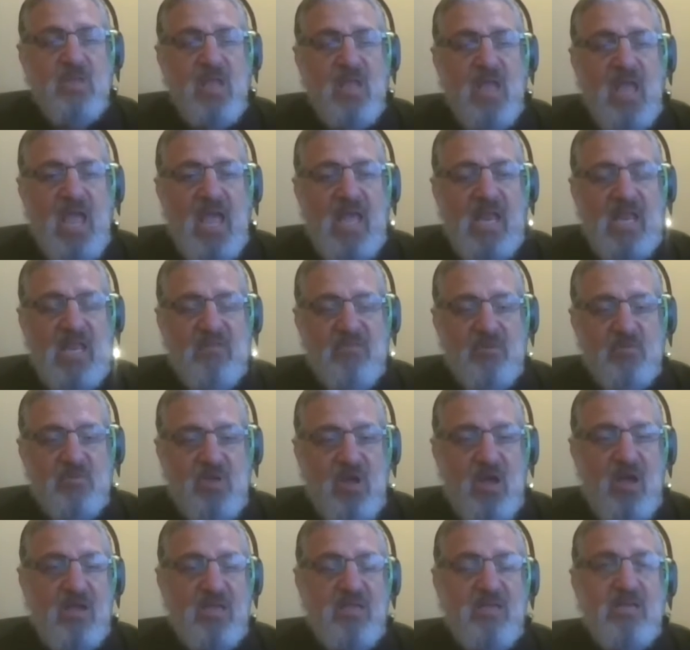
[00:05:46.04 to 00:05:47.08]
And if I'm
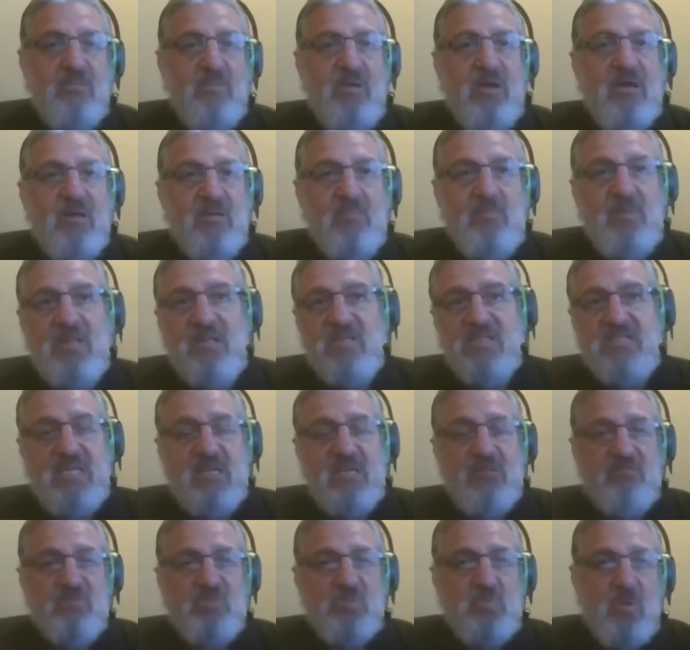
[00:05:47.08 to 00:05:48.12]
talking about a
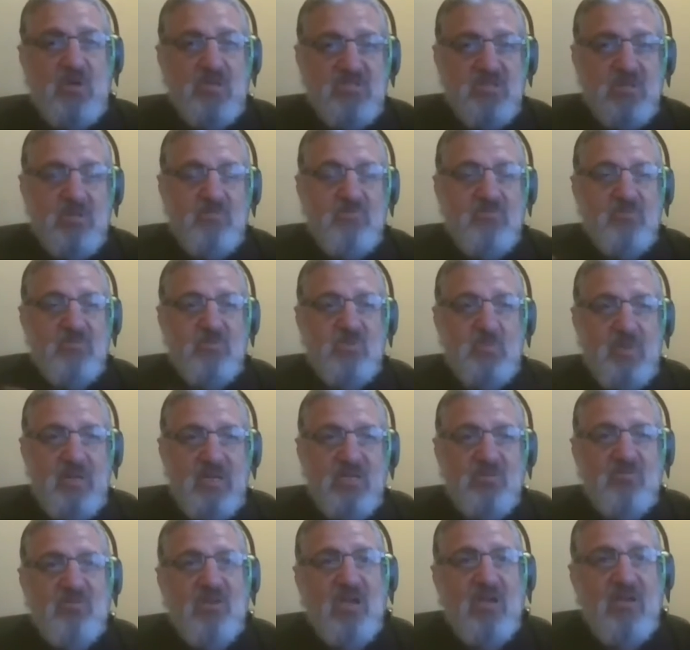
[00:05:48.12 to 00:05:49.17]
millisecond response time from a spinning
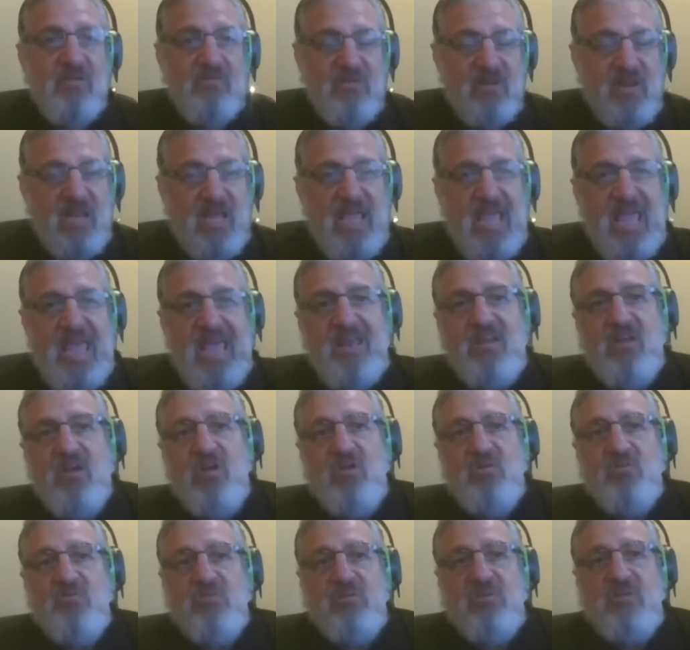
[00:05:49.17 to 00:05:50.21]
drive and I add
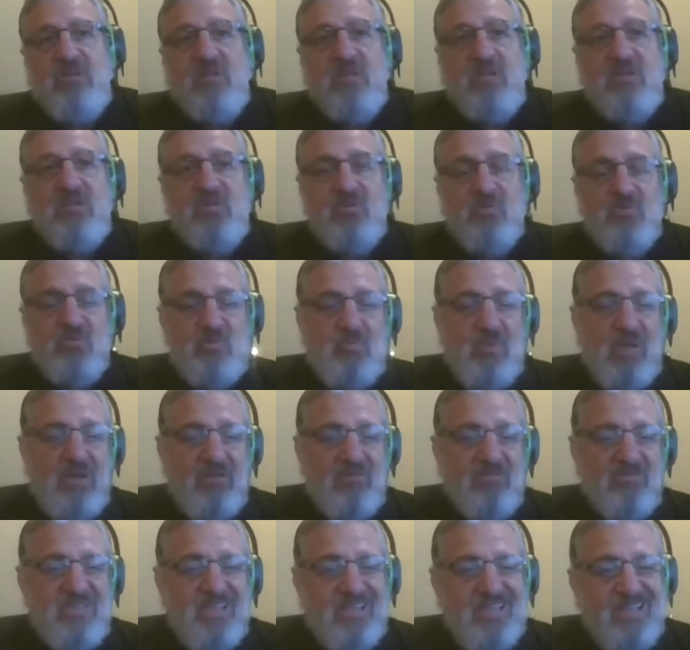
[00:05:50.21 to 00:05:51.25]
100, 200
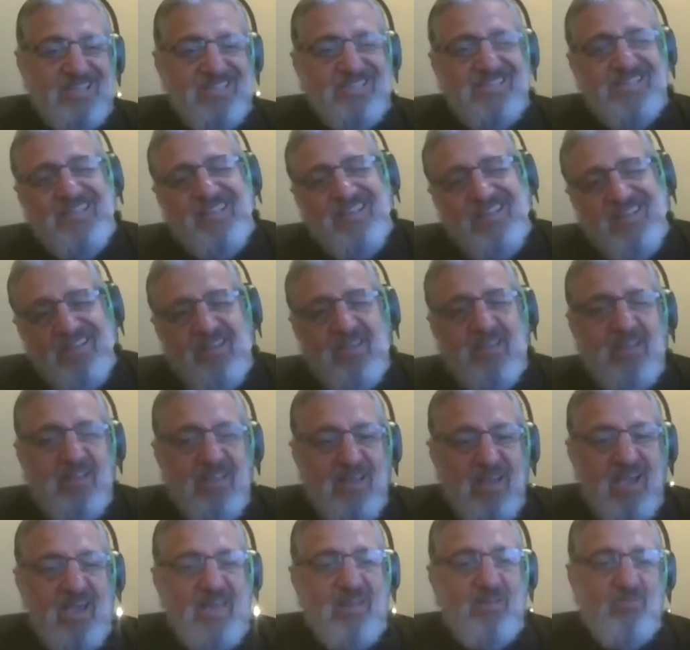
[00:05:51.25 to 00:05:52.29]
microseconds,
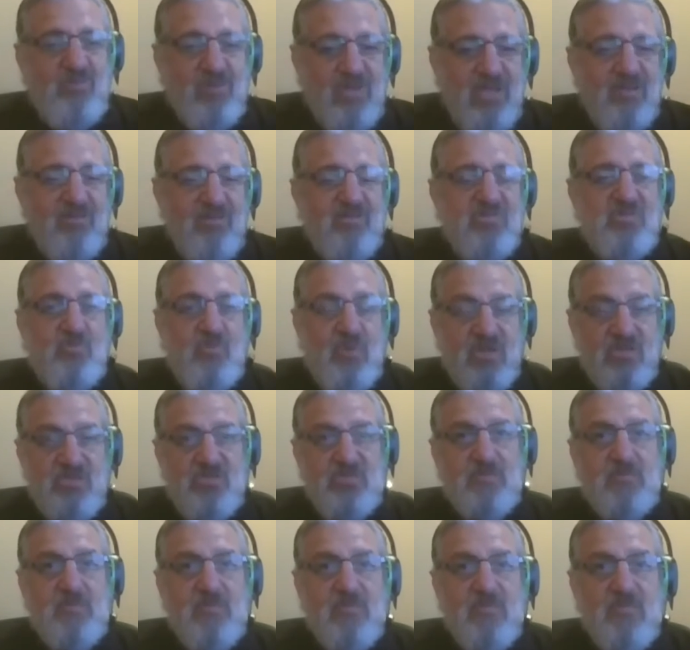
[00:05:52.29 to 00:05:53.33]
I don't care so
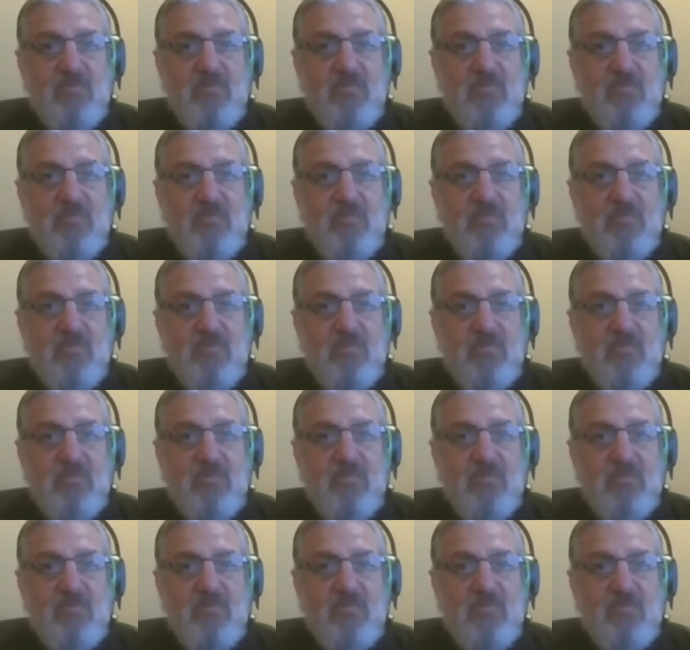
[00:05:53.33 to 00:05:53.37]
much.